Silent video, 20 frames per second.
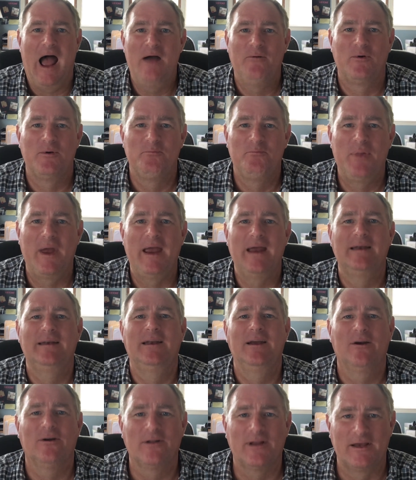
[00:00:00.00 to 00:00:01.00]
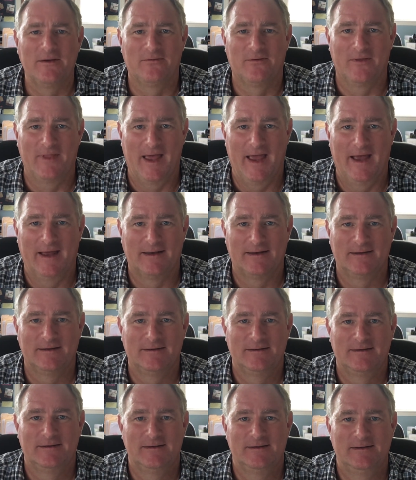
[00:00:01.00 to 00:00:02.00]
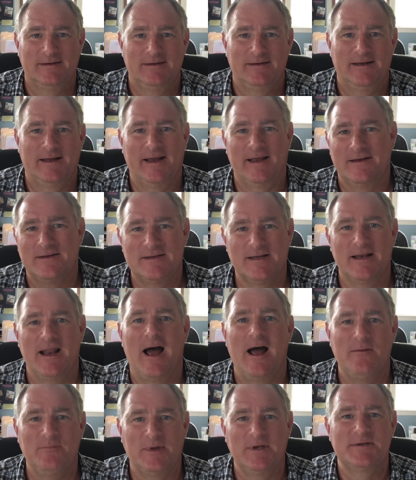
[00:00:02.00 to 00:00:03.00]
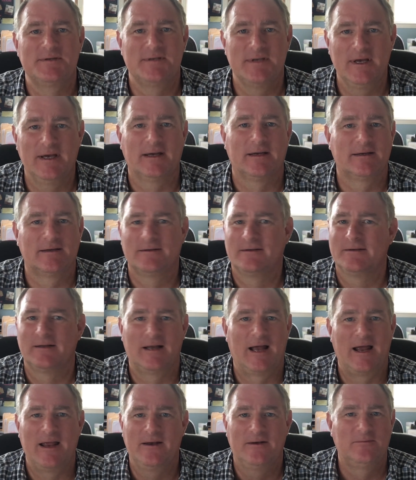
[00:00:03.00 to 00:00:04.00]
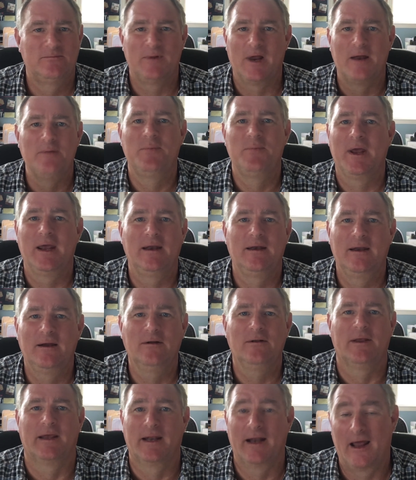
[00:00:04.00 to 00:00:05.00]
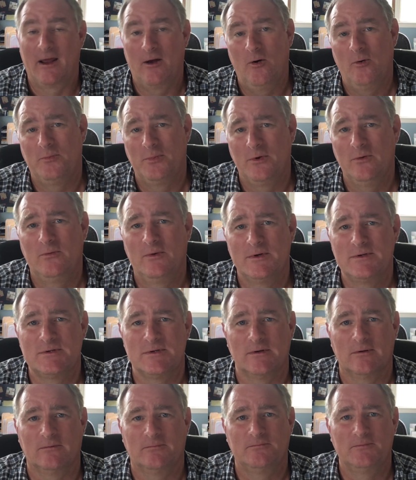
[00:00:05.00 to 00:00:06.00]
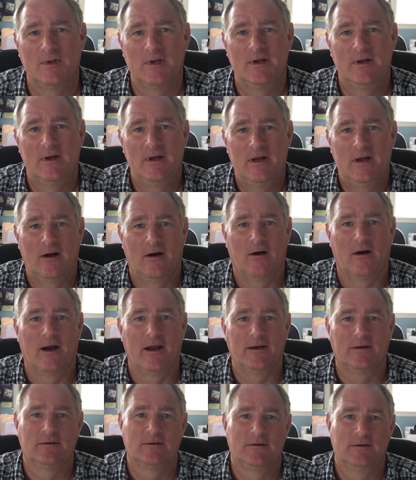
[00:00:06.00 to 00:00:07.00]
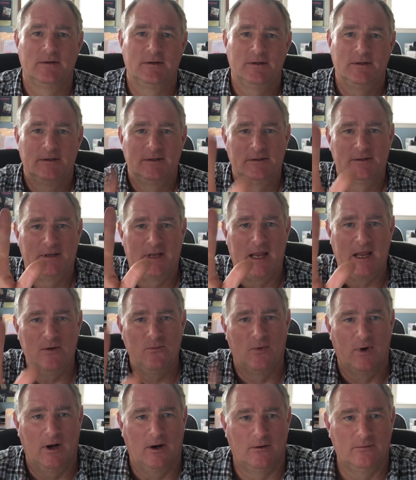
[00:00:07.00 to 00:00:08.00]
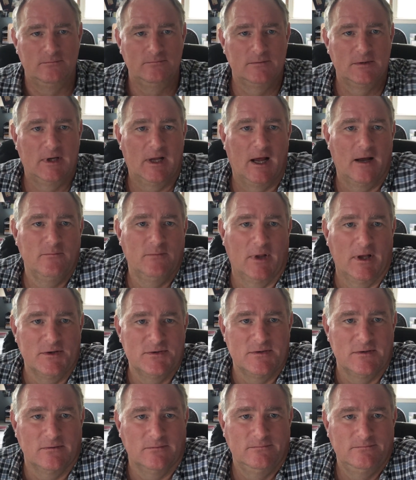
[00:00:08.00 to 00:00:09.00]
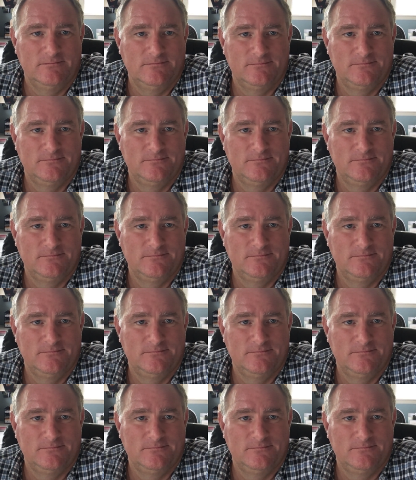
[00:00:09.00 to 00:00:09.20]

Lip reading: would pay dearly for that. And to not be sick, I'd pay dearly, and I hope you would too. All right, eat well. God bless you.